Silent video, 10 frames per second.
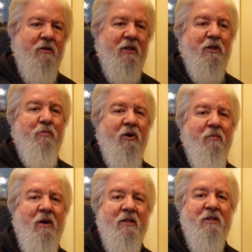Nice part
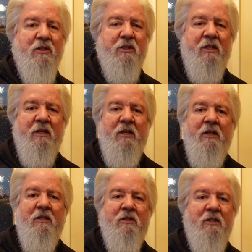about this thing
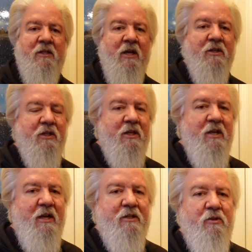is it doesn't
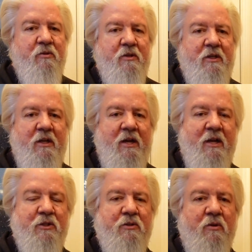connect to an
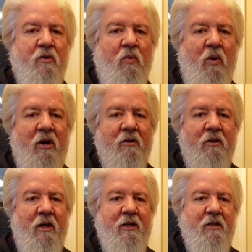external water
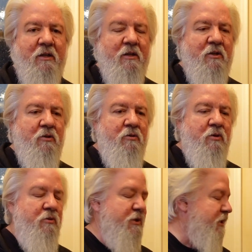line. You
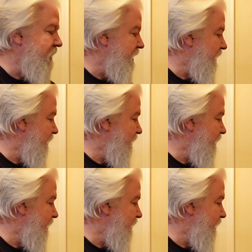use the